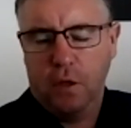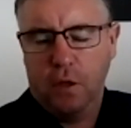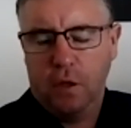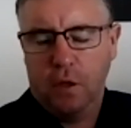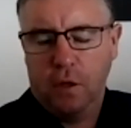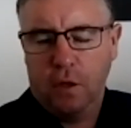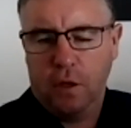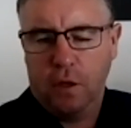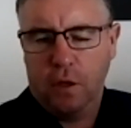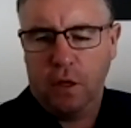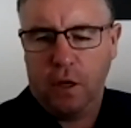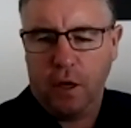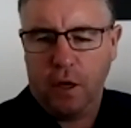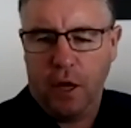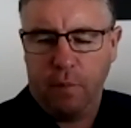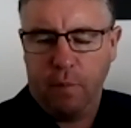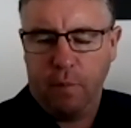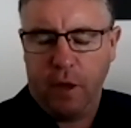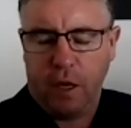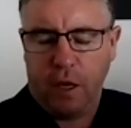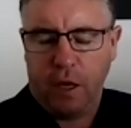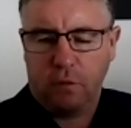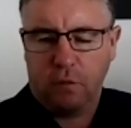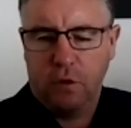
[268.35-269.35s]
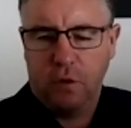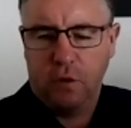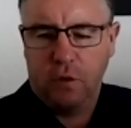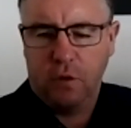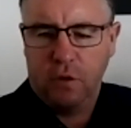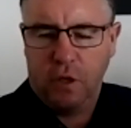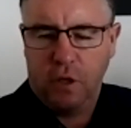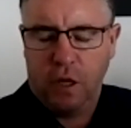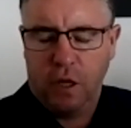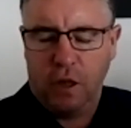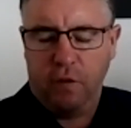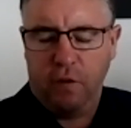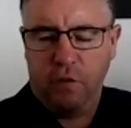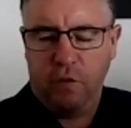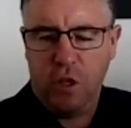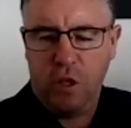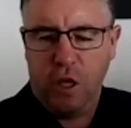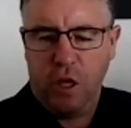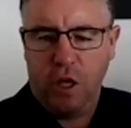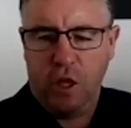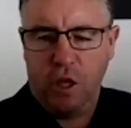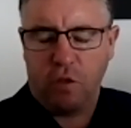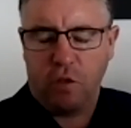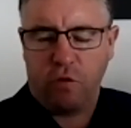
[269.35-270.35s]
and you go back 11
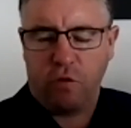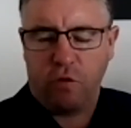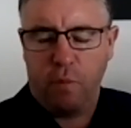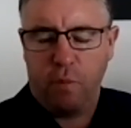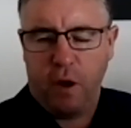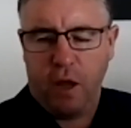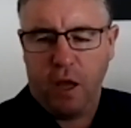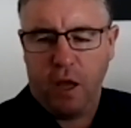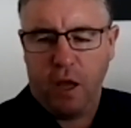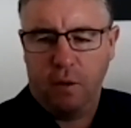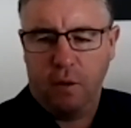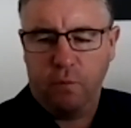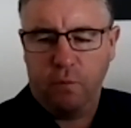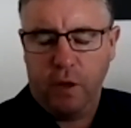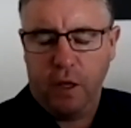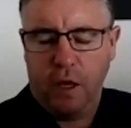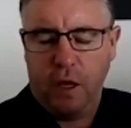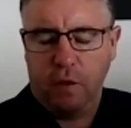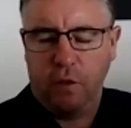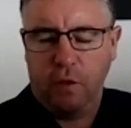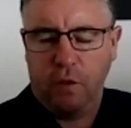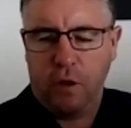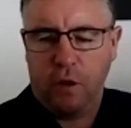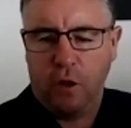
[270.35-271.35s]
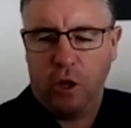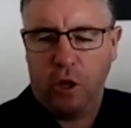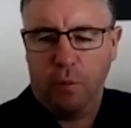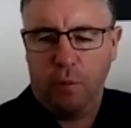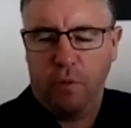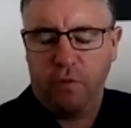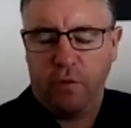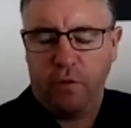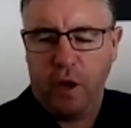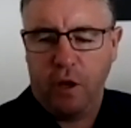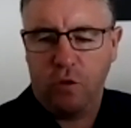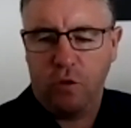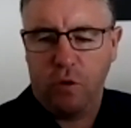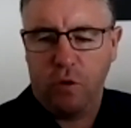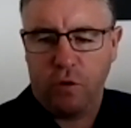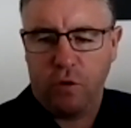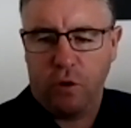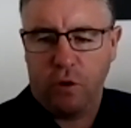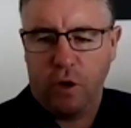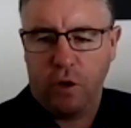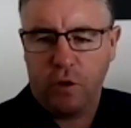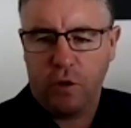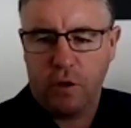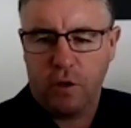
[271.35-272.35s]
years from now, we had the global financial
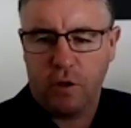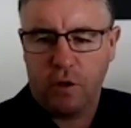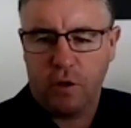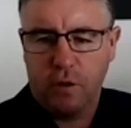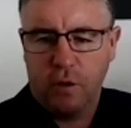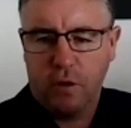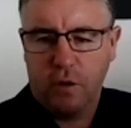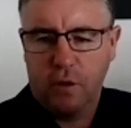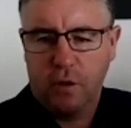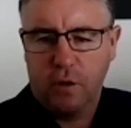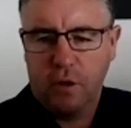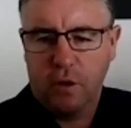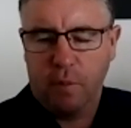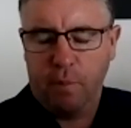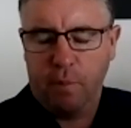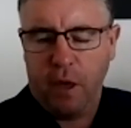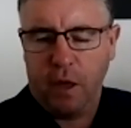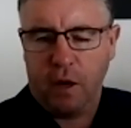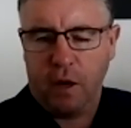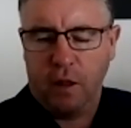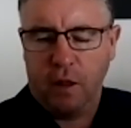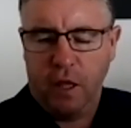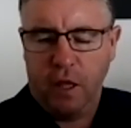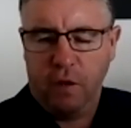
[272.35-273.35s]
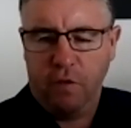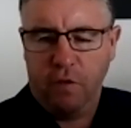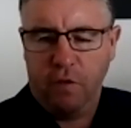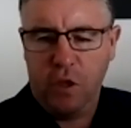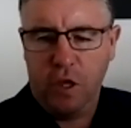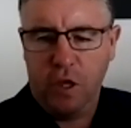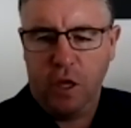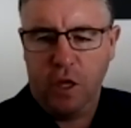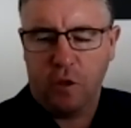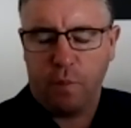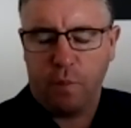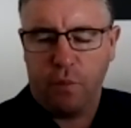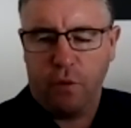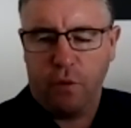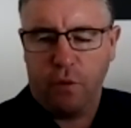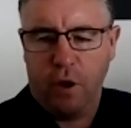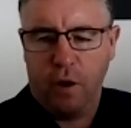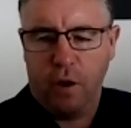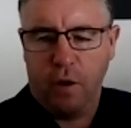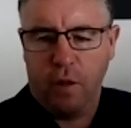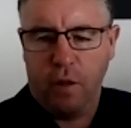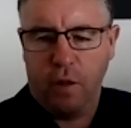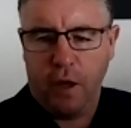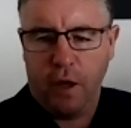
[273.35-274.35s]
crisis. About 11 years
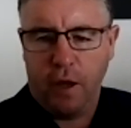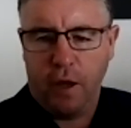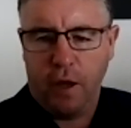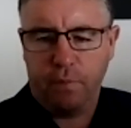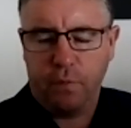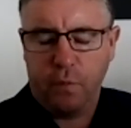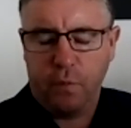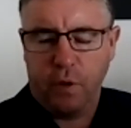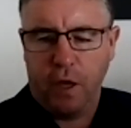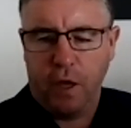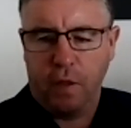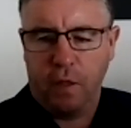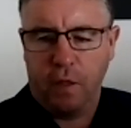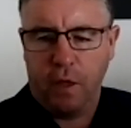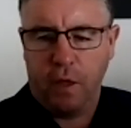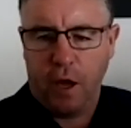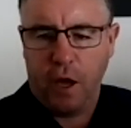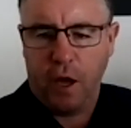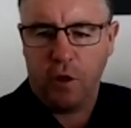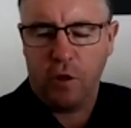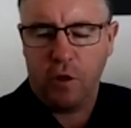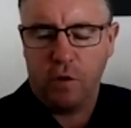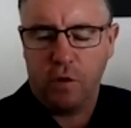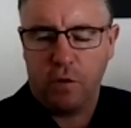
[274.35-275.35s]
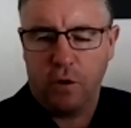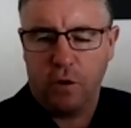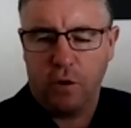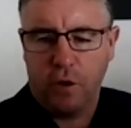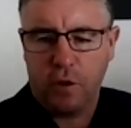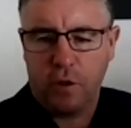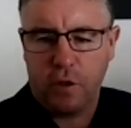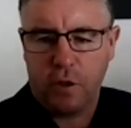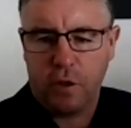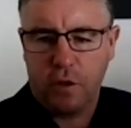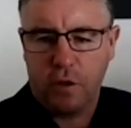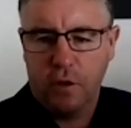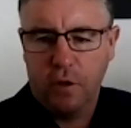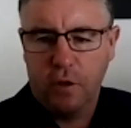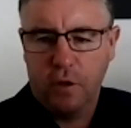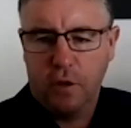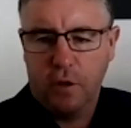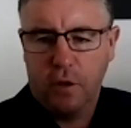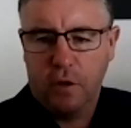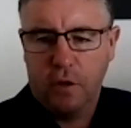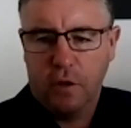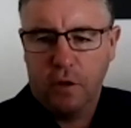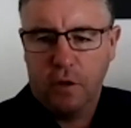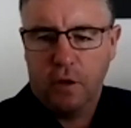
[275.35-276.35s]
prior to that, we had the Asian crisis.
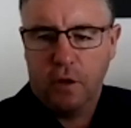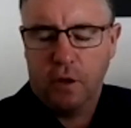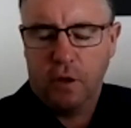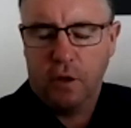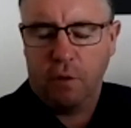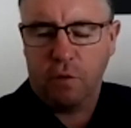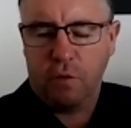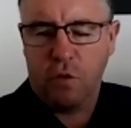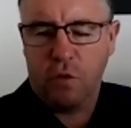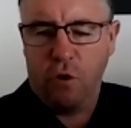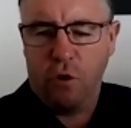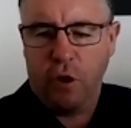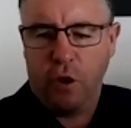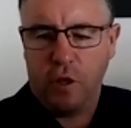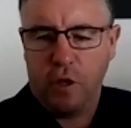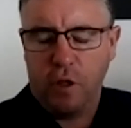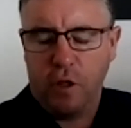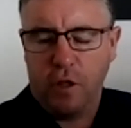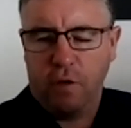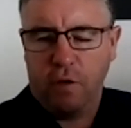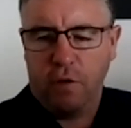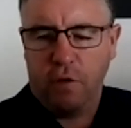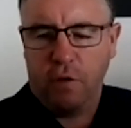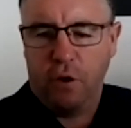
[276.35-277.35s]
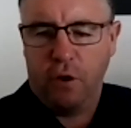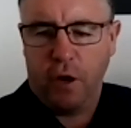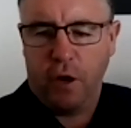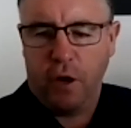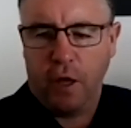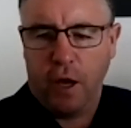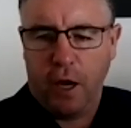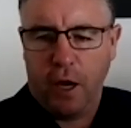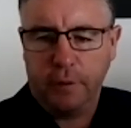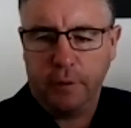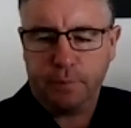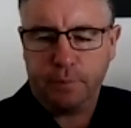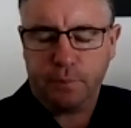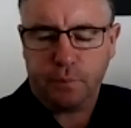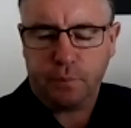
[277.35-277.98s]
And that was 97, 98. And